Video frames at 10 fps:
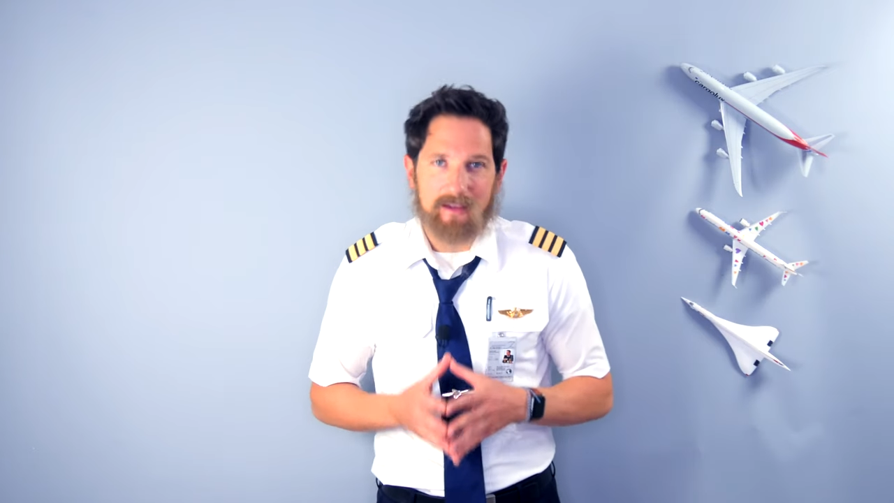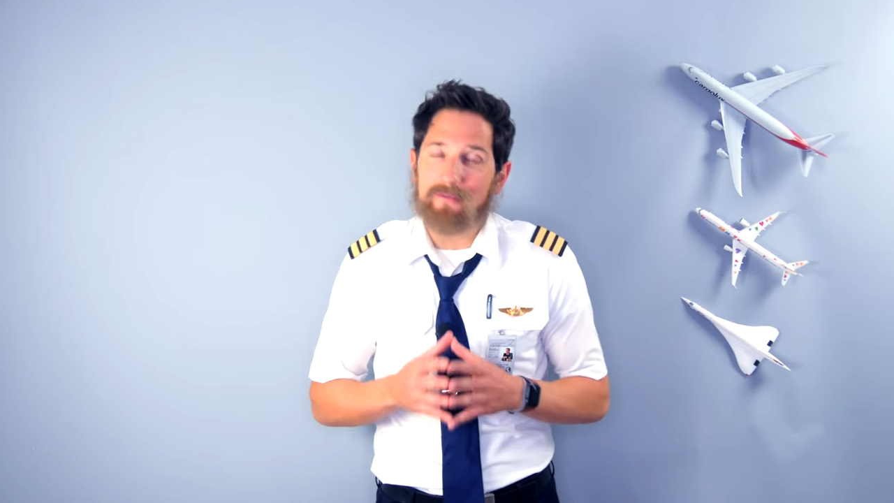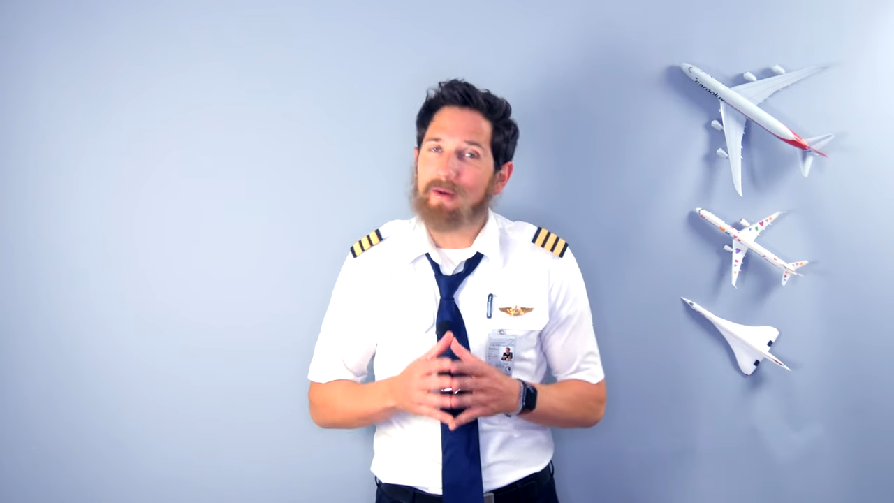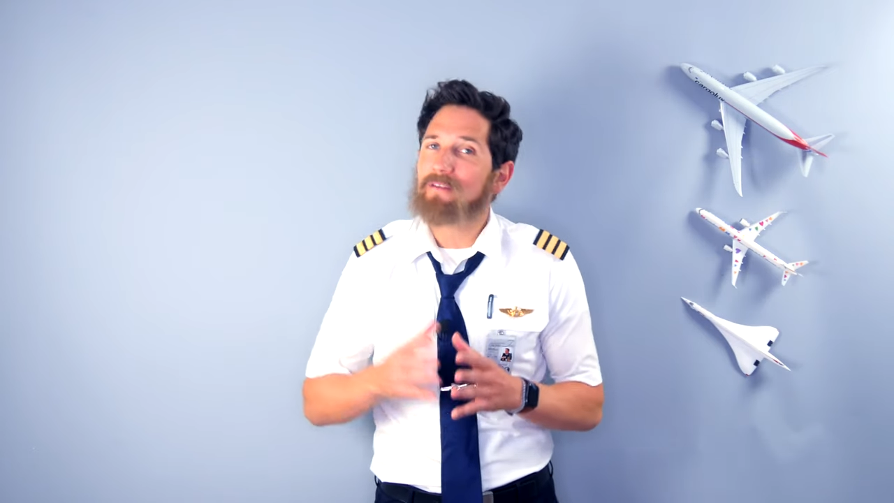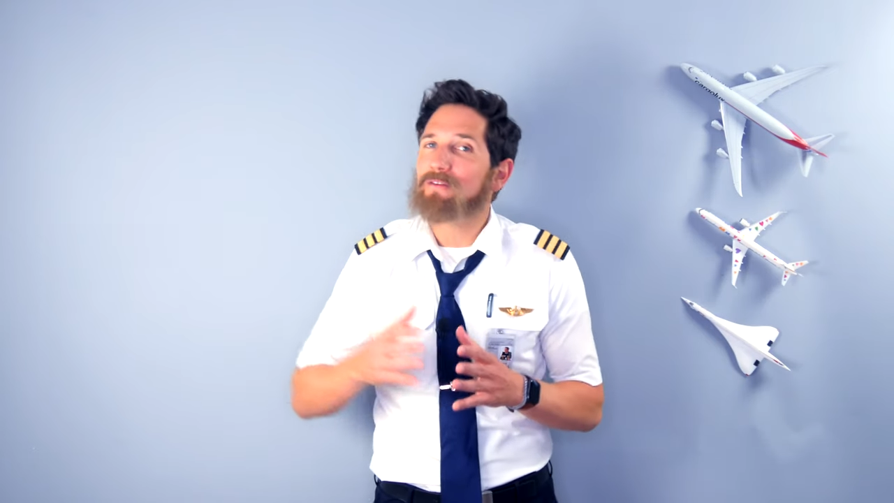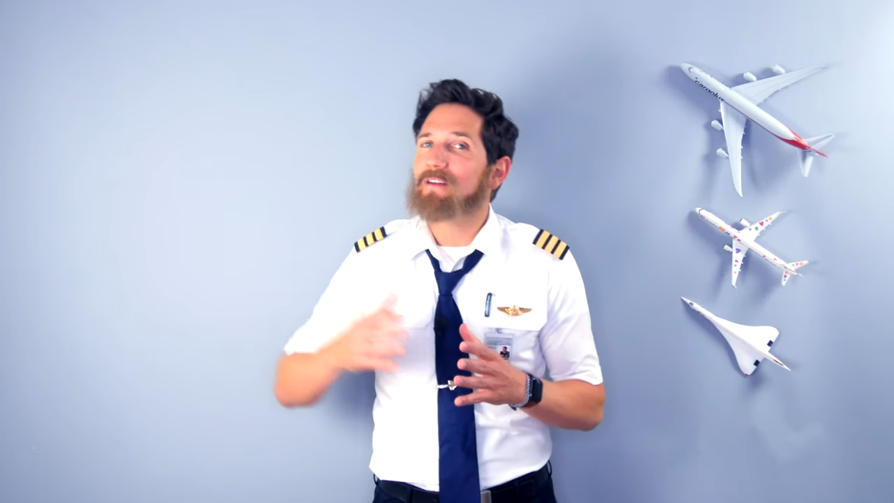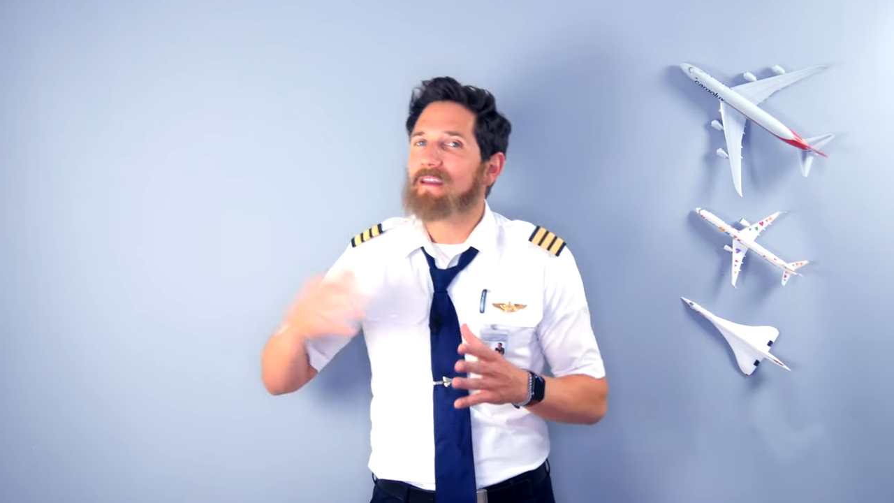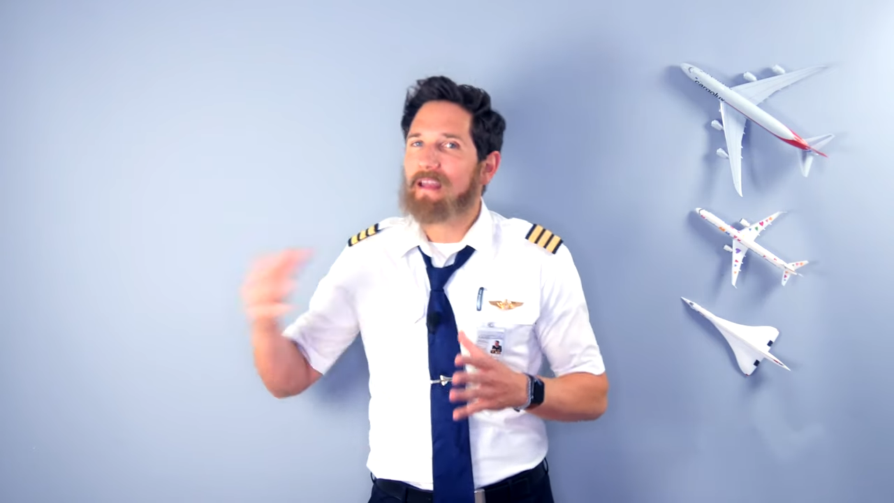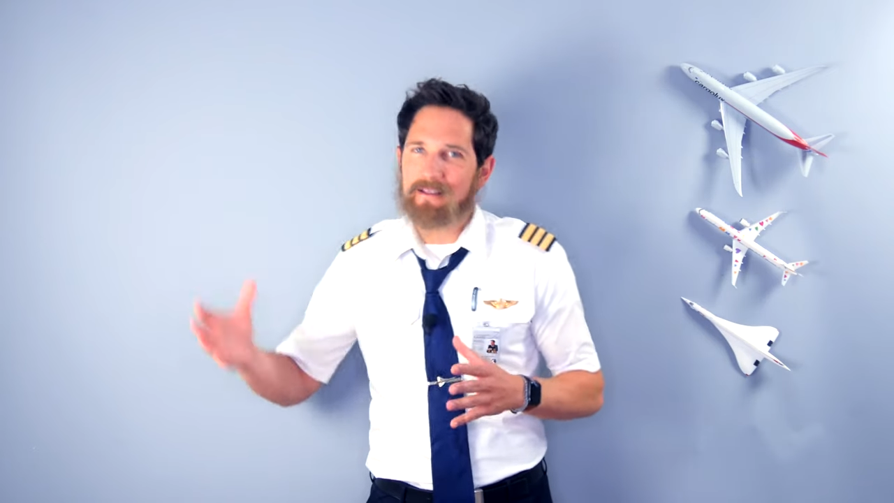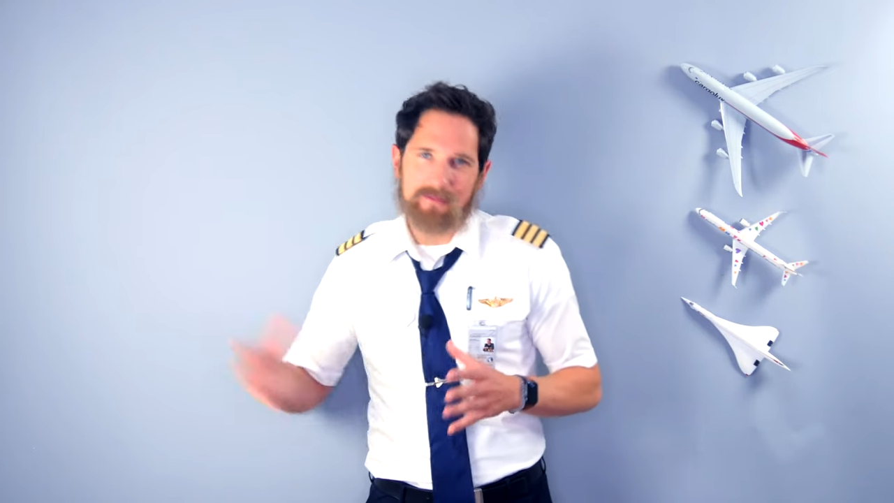and wait for the
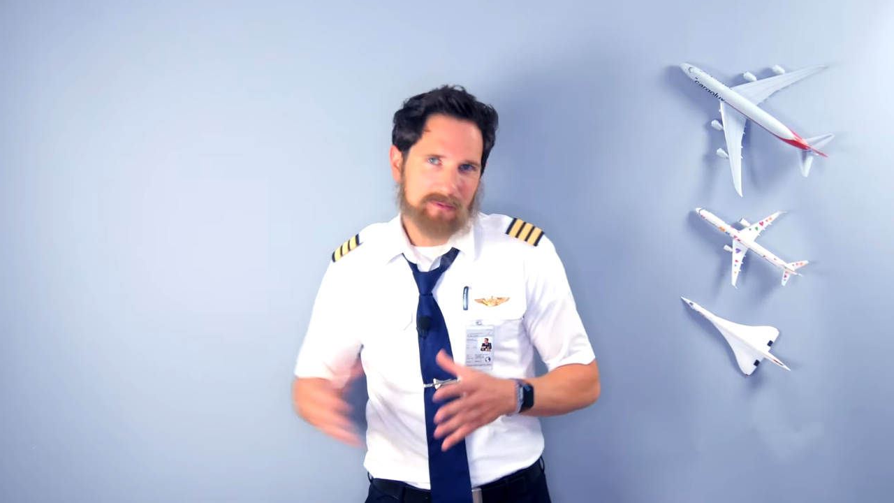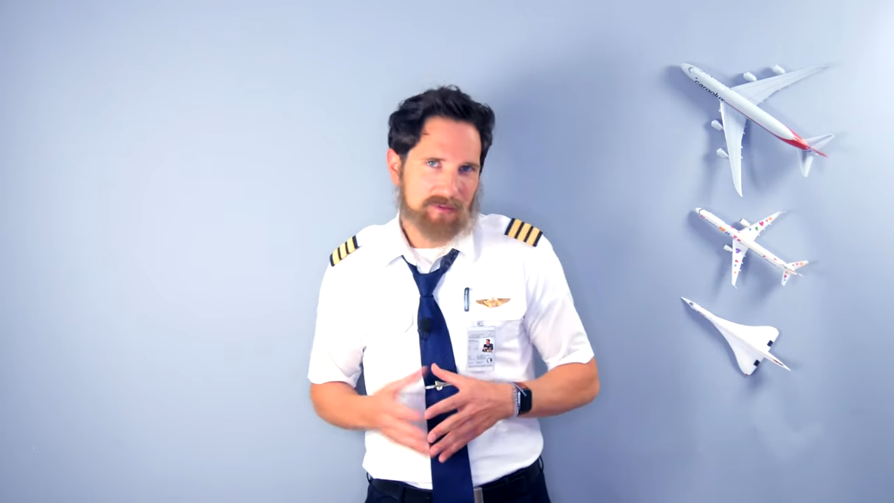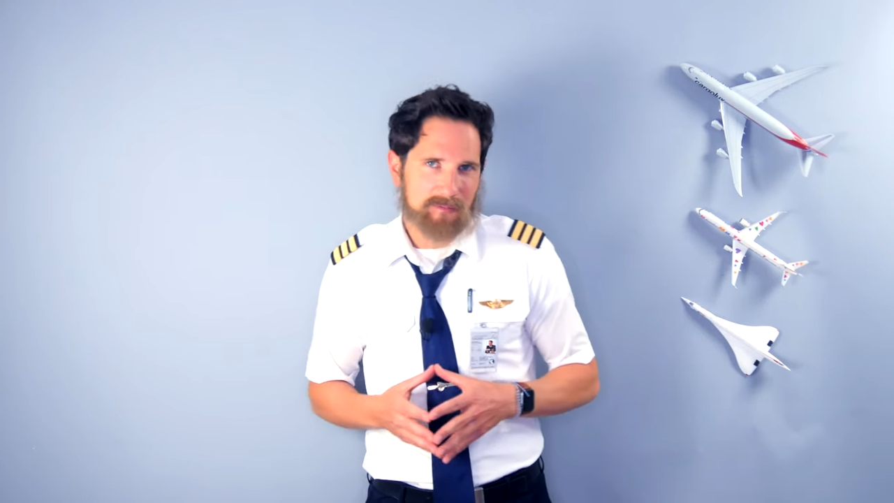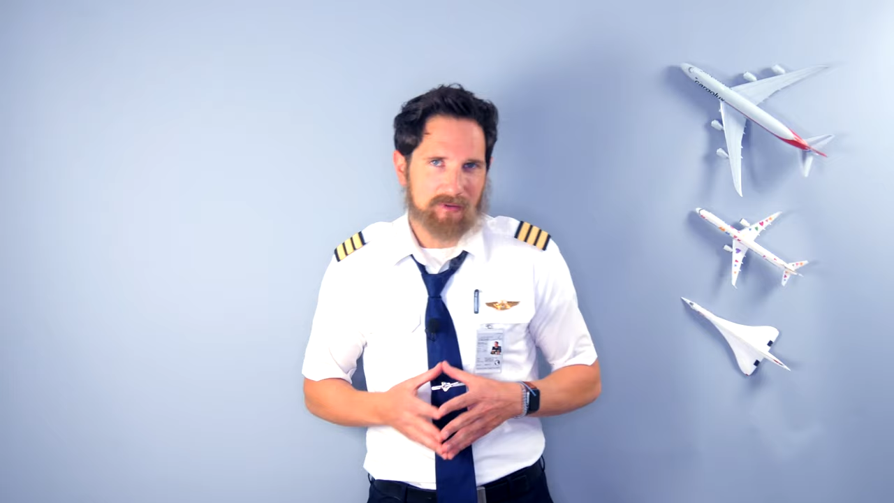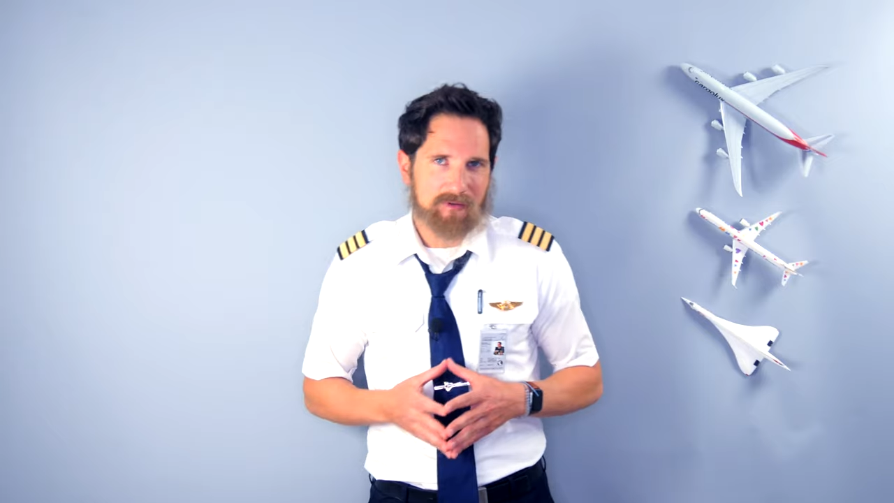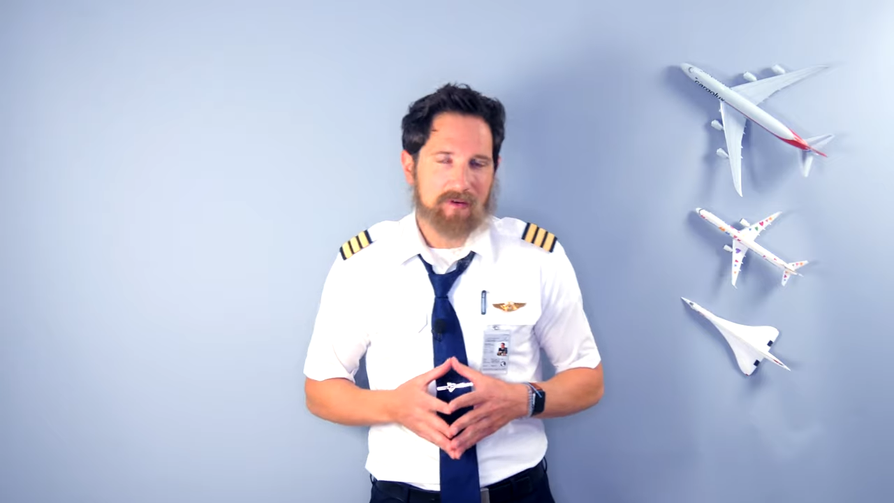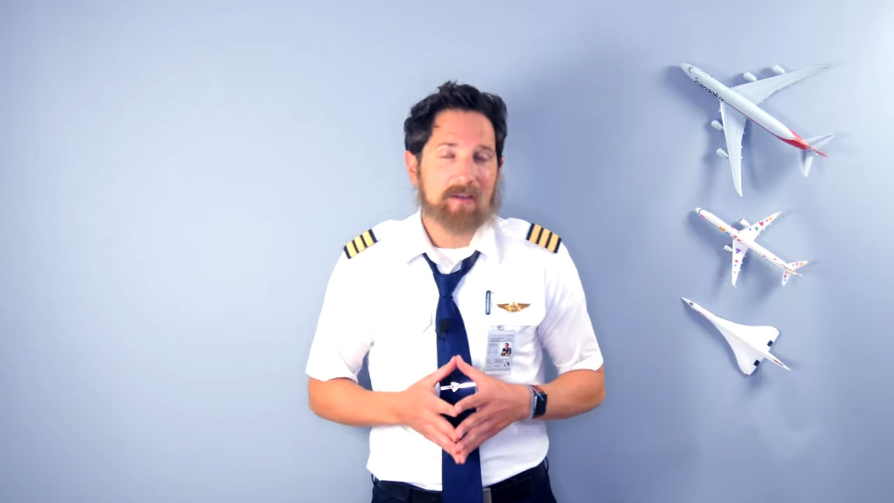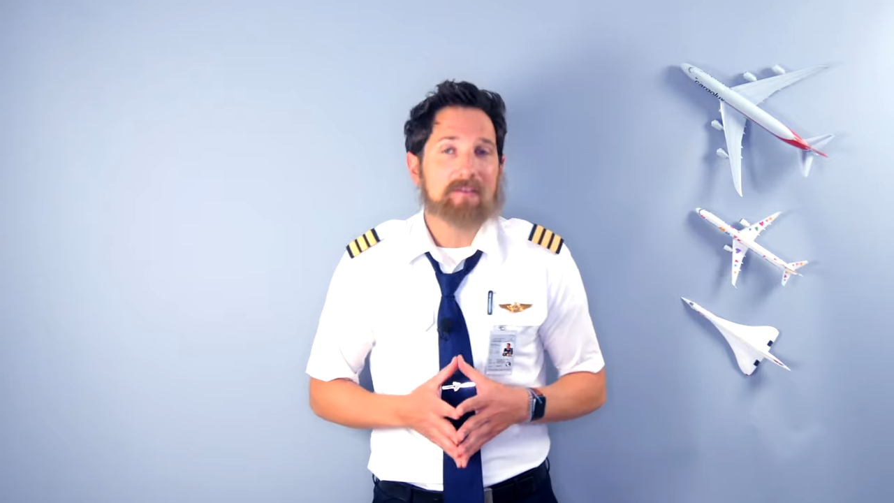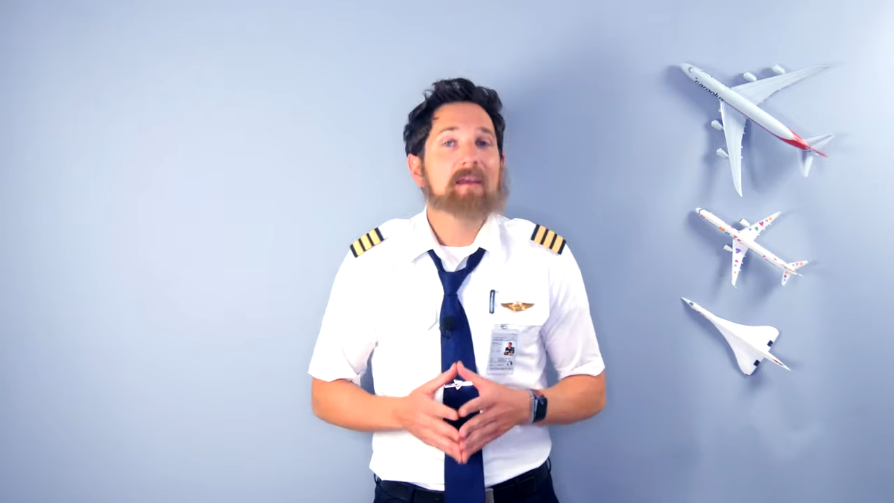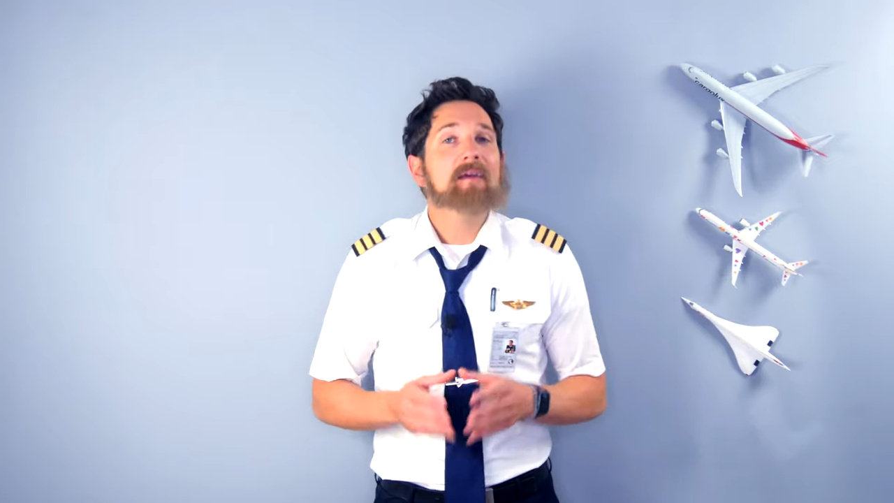next one to pull around